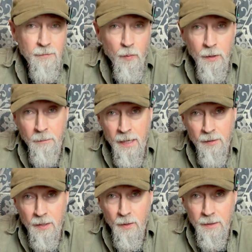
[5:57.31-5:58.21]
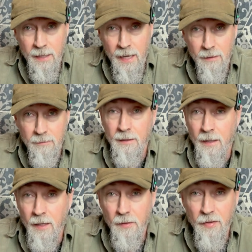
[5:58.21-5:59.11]
for when the power goes out. It's got
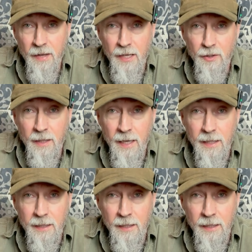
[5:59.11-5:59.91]
all the things you need to